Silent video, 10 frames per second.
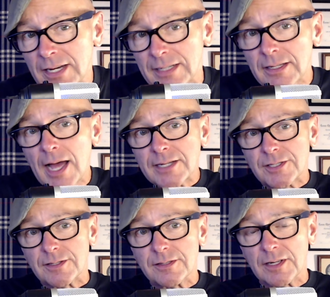lot of likes
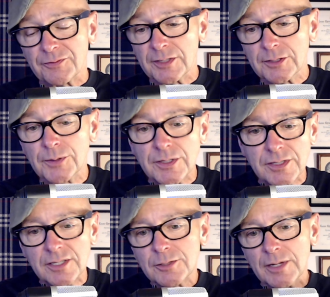and stuff. In other words,
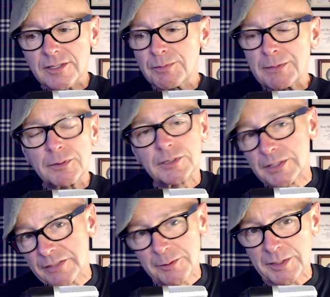it's, it's people
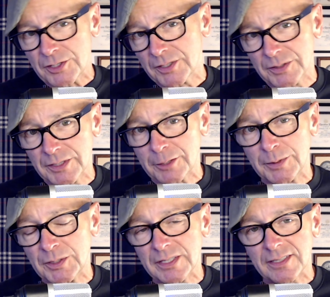learning from each other in the
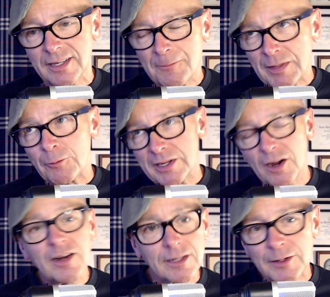community. We
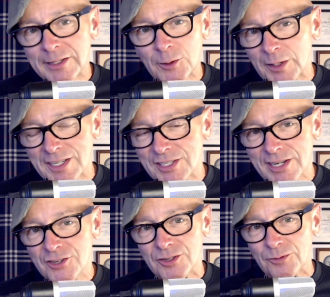are a learning
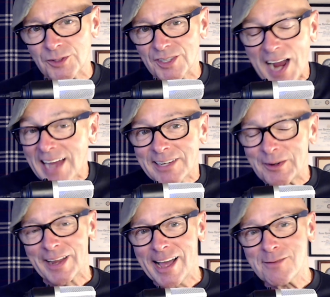organization. We're highly
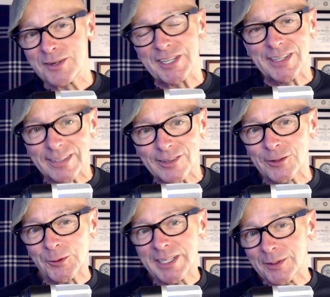reliable here in our
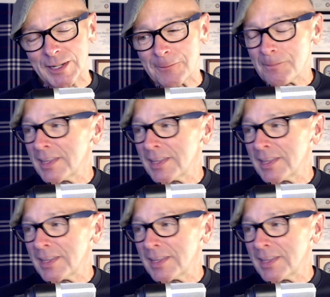own way, right?